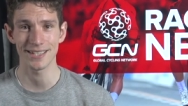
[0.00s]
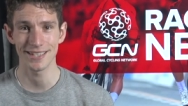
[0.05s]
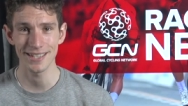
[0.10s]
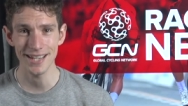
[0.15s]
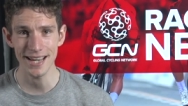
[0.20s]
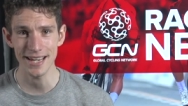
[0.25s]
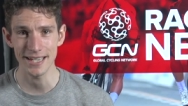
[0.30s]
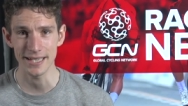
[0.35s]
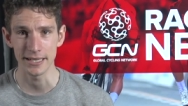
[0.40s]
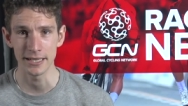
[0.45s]

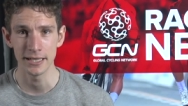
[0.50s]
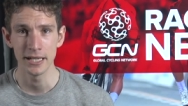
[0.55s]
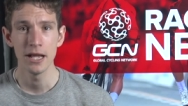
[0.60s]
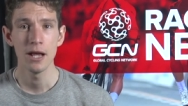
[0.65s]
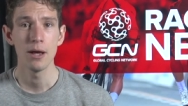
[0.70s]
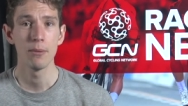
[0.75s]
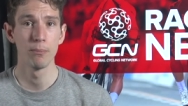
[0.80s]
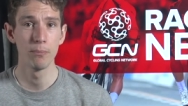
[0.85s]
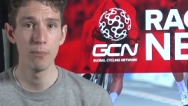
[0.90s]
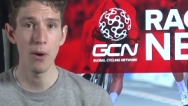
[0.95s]
season.
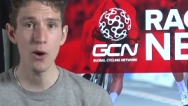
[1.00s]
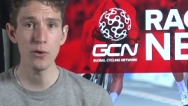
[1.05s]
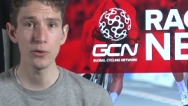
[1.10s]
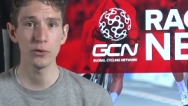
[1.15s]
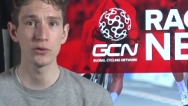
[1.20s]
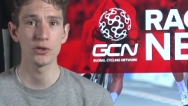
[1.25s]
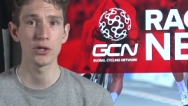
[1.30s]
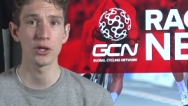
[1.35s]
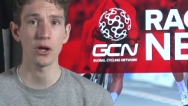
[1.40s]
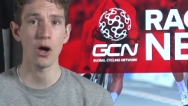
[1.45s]

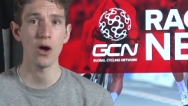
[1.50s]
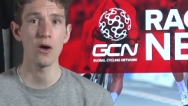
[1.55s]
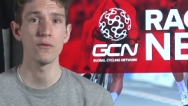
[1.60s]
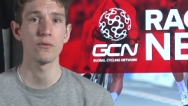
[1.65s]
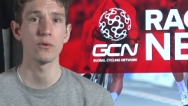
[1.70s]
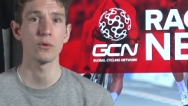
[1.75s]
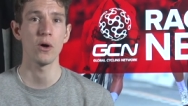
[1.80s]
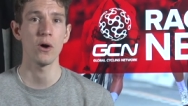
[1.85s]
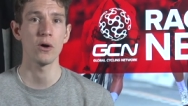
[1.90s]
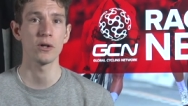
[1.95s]
Both took
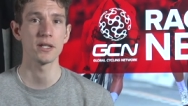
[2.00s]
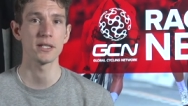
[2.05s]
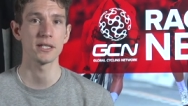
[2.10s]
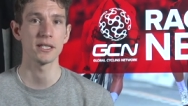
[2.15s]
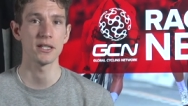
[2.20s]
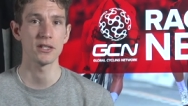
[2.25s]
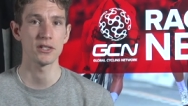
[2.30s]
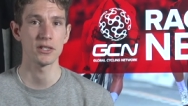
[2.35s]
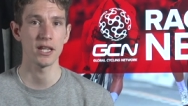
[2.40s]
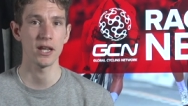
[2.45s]
overall honours
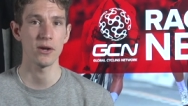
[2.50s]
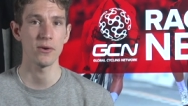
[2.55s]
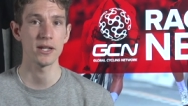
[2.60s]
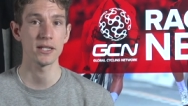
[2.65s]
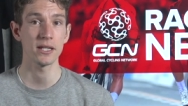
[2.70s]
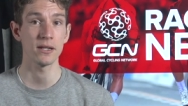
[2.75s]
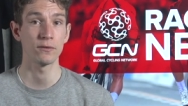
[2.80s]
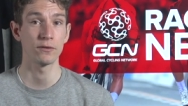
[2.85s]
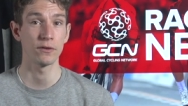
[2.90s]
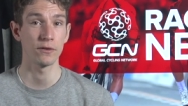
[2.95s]
in the
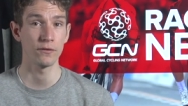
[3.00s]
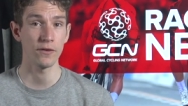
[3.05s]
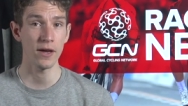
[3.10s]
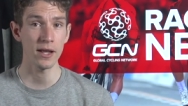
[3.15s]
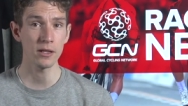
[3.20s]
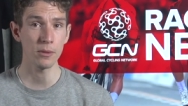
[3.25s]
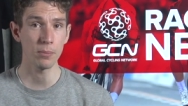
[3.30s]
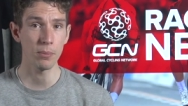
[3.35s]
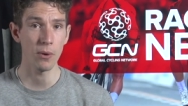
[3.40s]
series, and for Van der